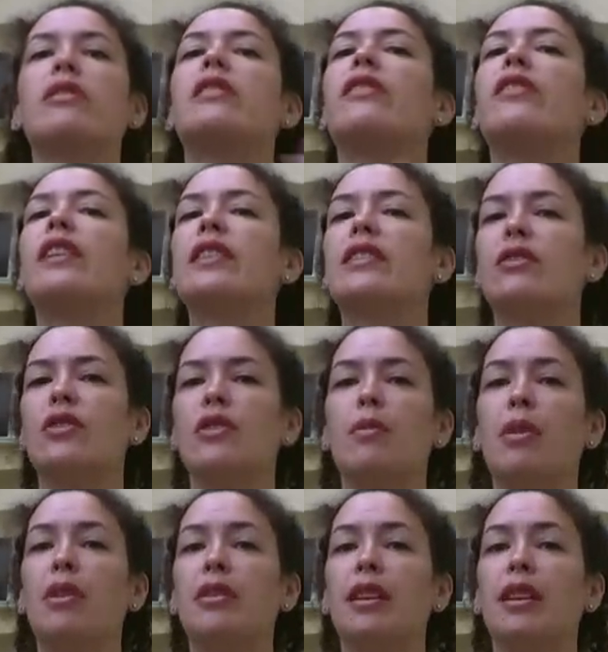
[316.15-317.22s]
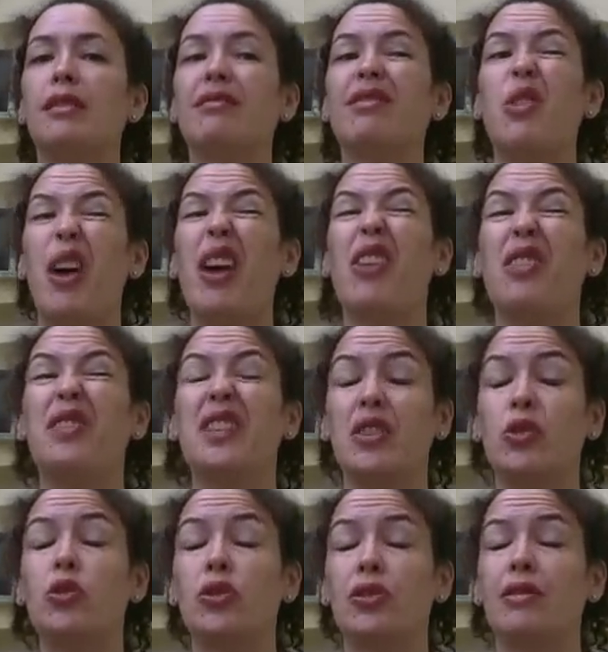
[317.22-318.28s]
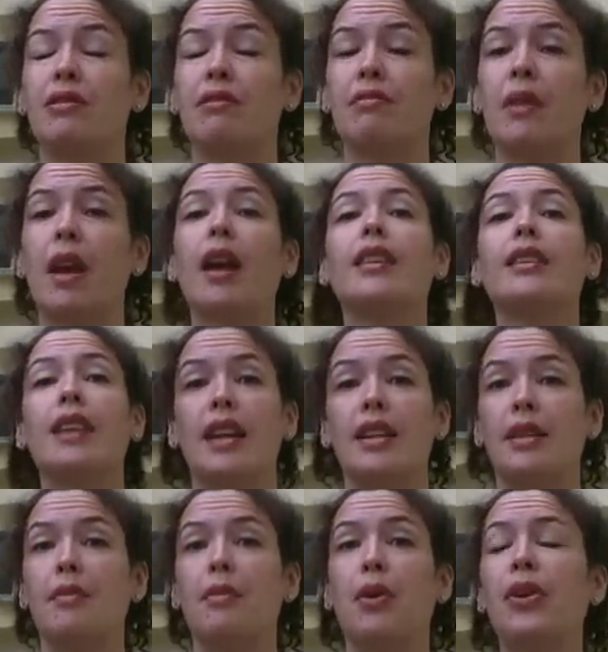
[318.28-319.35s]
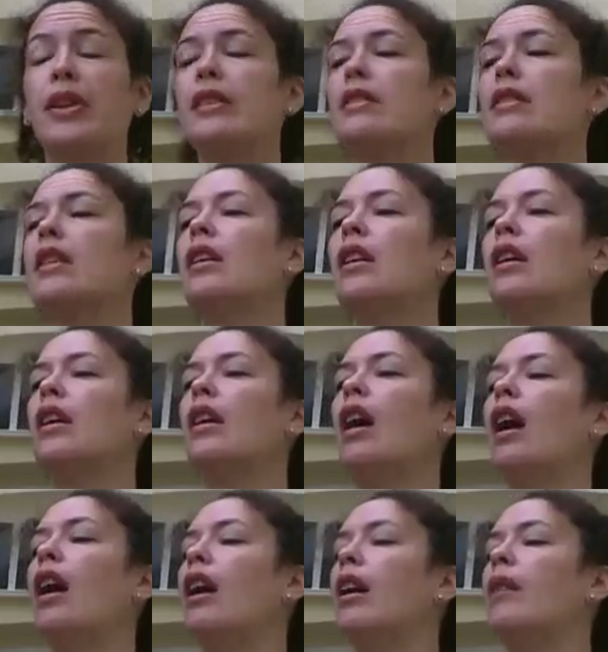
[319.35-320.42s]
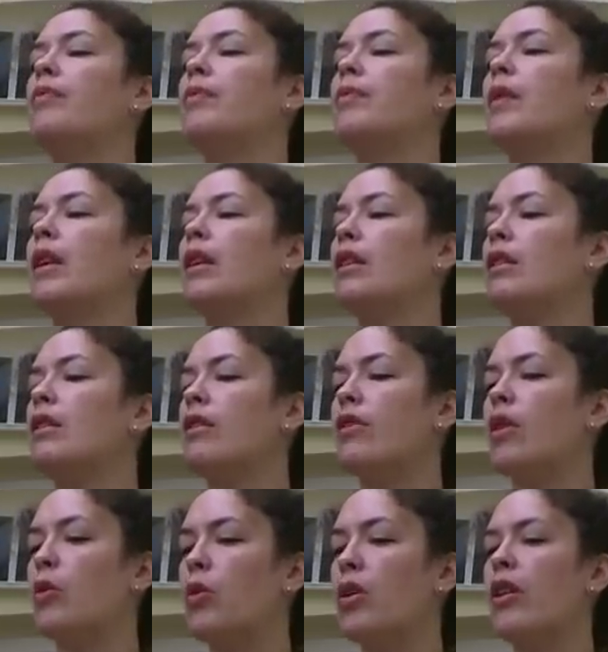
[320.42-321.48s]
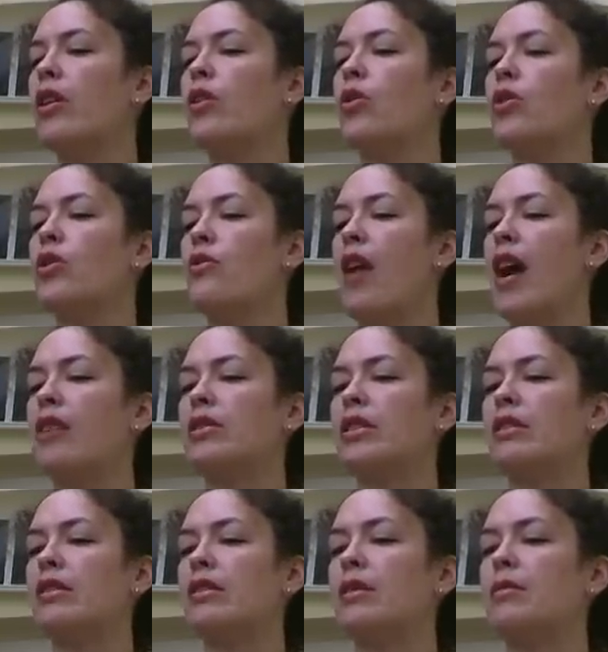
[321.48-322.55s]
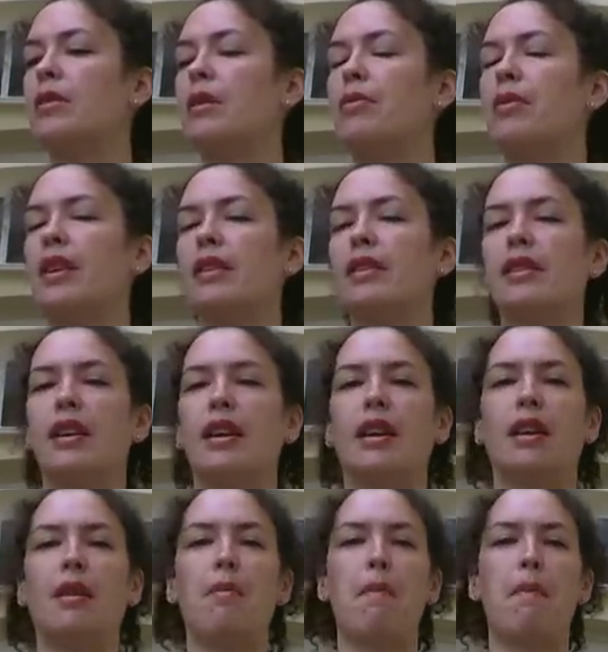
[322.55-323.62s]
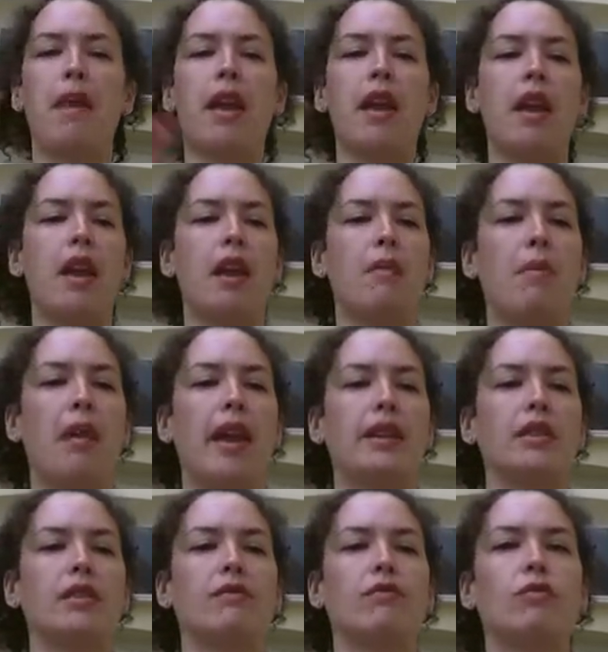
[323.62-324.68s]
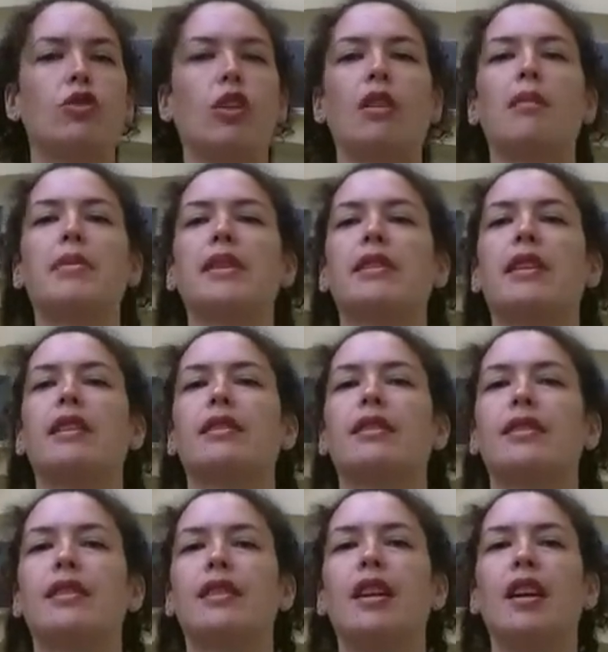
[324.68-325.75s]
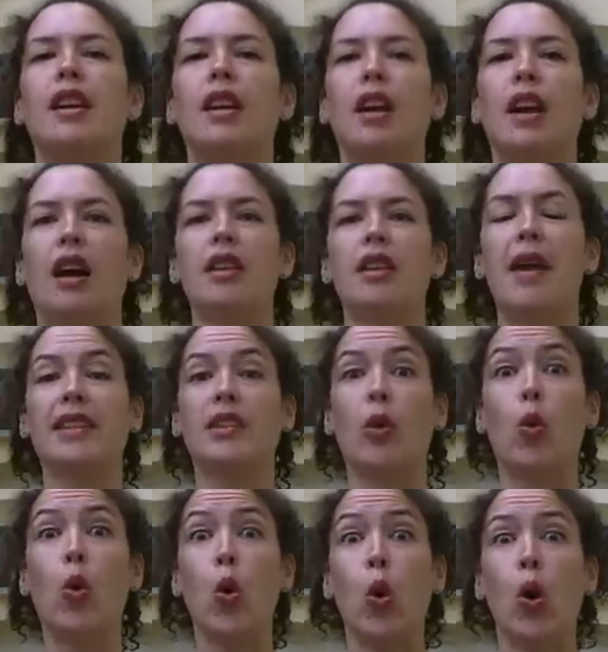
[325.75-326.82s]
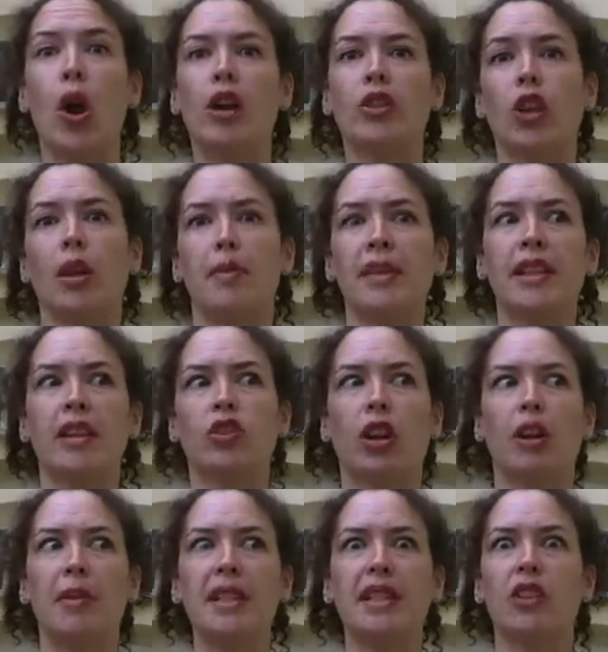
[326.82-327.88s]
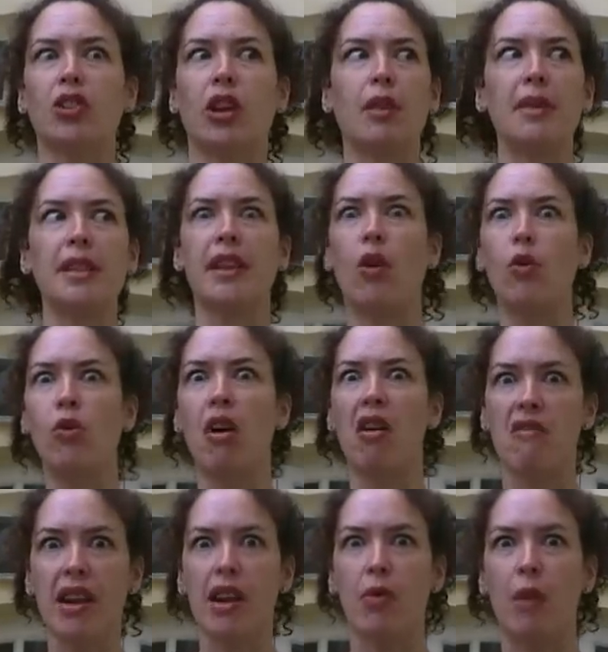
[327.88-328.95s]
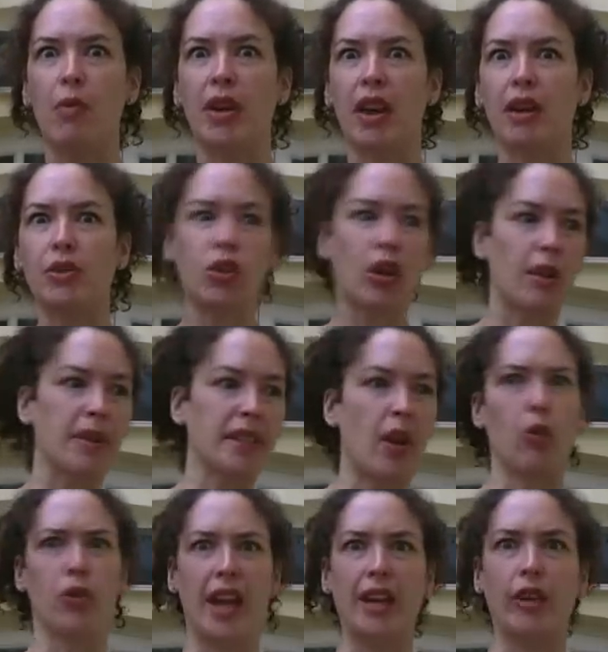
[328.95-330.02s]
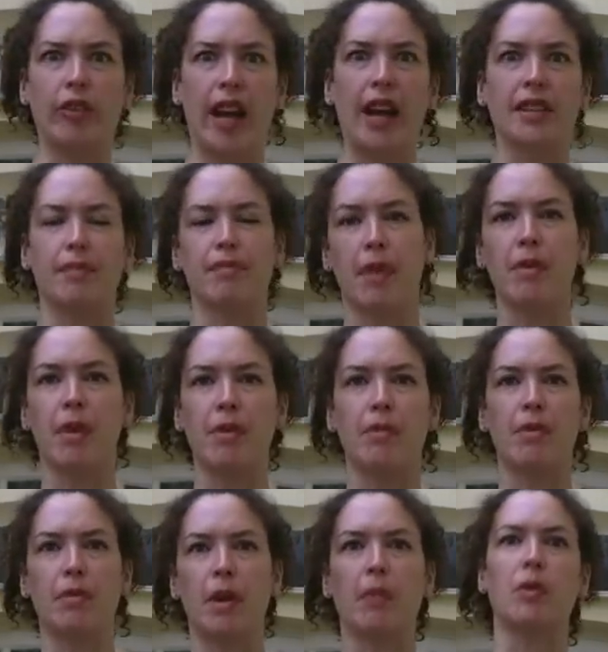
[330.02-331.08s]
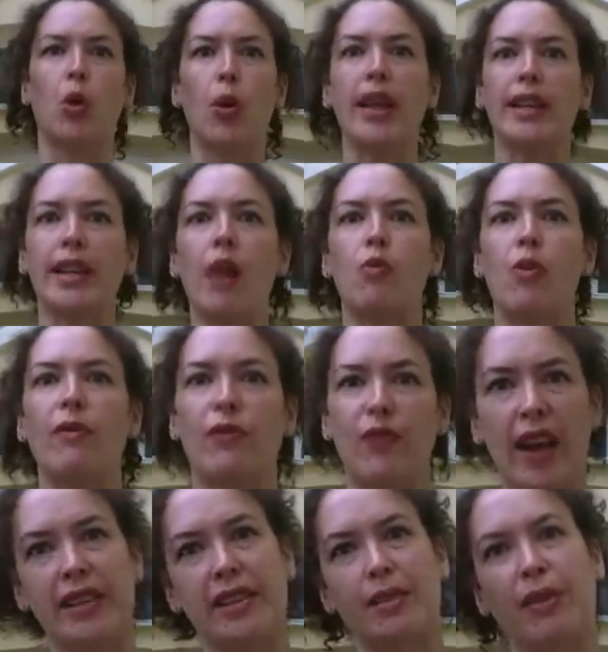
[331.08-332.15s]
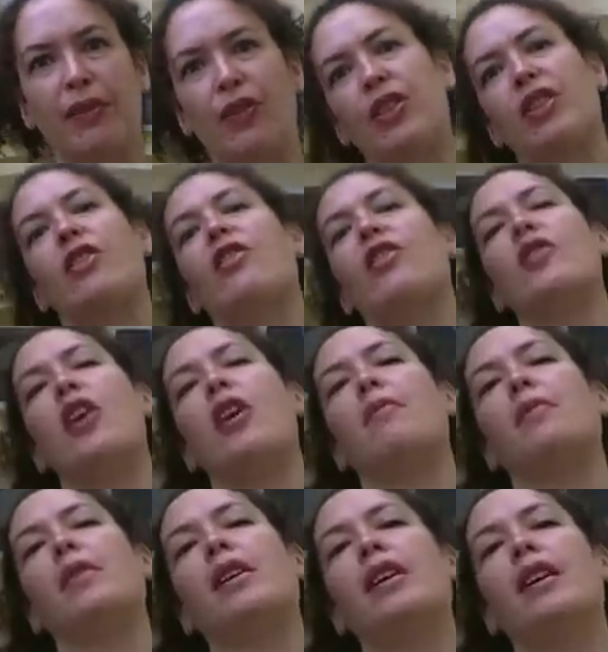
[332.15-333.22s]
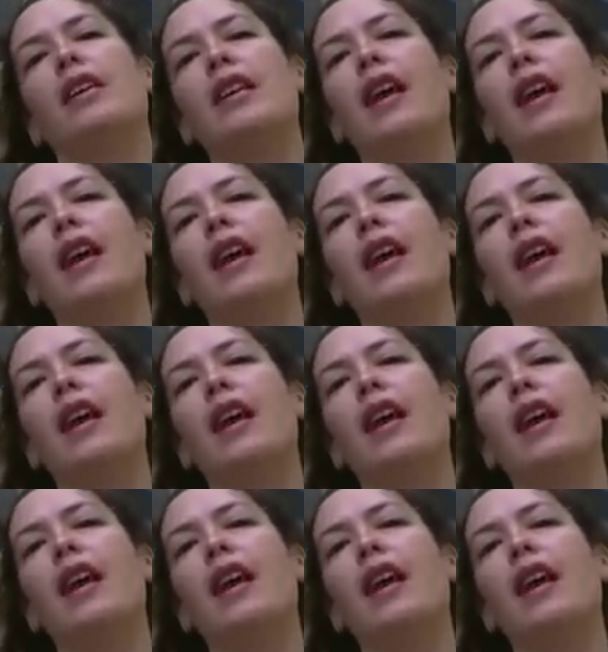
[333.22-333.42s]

Whereas if you listen to your body, quite often it doesn't. Case in point, you're at work or you're out and somebody brings in a big plate of chocolate biscuits. And your mind's like, oh, chocolate biscuit, chocolate biscuit, chocolate biscuit. Oh, I really want one of those chocolate biscuits. Oh, they look nice. Yum, yum, yum, yum, yum. Quick, get one fast before they're all gone.